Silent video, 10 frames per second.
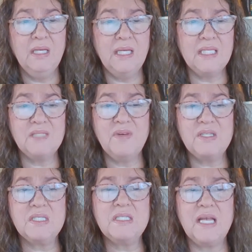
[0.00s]
It is
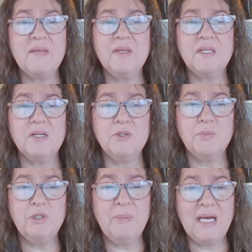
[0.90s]
fair to say that Dr.
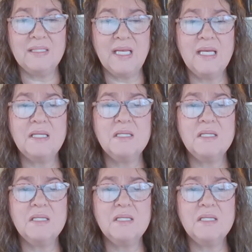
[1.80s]
Bill Bass and